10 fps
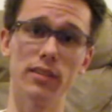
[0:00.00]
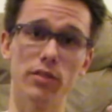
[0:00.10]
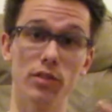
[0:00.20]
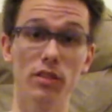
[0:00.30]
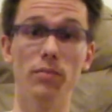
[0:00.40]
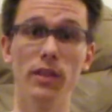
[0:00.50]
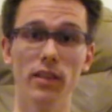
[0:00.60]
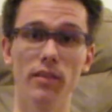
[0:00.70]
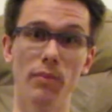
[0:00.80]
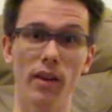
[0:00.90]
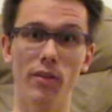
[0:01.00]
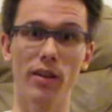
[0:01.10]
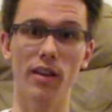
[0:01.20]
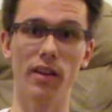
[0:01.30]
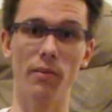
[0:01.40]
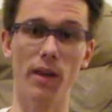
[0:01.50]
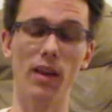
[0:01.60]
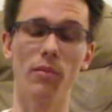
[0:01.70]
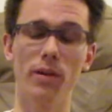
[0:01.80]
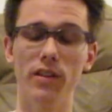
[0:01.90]
so she'll be making
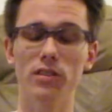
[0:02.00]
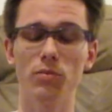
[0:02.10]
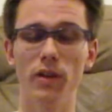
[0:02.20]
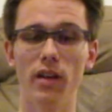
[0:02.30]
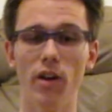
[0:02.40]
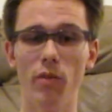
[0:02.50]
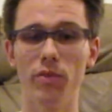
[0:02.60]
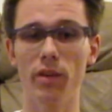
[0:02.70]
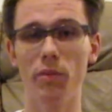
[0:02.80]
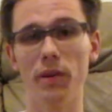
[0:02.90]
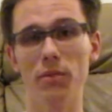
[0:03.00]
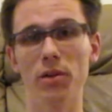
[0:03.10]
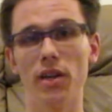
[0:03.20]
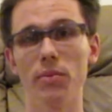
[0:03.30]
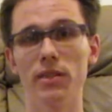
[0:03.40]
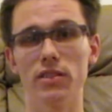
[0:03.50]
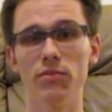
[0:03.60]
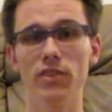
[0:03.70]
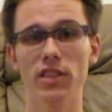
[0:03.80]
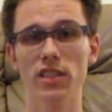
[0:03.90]
an appearance, but hopefully we'll be able to hook up into some
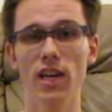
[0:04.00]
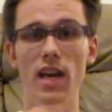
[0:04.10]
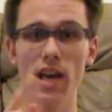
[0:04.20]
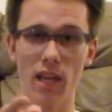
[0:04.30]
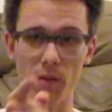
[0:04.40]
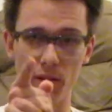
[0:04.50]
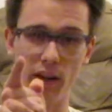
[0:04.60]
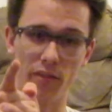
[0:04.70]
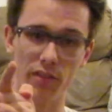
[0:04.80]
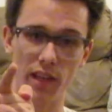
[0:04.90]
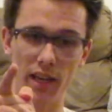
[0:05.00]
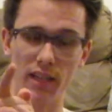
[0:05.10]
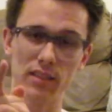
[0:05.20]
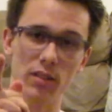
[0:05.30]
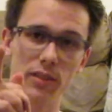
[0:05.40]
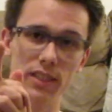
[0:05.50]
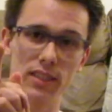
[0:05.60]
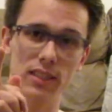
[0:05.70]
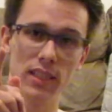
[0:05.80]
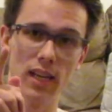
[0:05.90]
fish. Keep an eye out for that, as
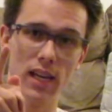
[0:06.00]
always.